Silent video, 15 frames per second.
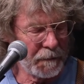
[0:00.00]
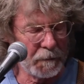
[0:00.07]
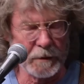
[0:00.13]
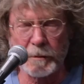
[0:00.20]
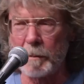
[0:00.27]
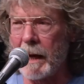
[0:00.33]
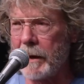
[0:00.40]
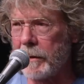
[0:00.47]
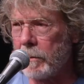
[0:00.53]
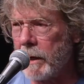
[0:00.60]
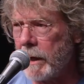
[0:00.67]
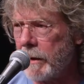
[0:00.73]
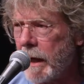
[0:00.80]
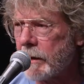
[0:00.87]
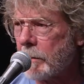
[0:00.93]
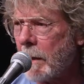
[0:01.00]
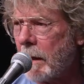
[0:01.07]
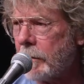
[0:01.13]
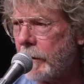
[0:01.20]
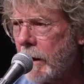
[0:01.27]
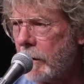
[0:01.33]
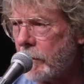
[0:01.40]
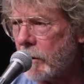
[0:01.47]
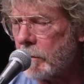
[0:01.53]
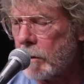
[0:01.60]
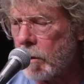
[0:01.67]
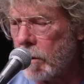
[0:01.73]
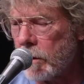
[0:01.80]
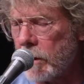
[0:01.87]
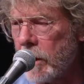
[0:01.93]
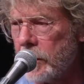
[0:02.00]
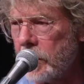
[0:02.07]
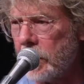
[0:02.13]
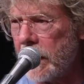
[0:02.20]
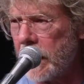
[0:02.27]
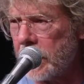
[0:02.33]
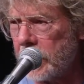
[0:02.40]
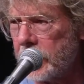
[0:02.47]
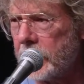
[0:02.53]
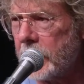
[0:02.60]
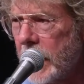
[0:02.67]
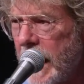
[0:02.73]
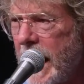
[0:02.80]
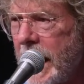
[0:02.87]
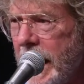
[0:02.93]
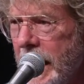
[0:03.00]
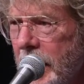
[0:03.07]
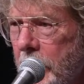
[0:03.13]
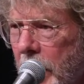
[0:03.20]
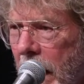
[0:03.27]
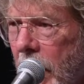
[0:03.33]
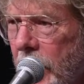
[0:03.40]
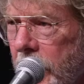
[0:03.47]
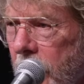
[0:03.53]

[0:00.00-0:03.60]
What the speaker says: Which, by the way, that's my favorite chord on the mandolin, A, power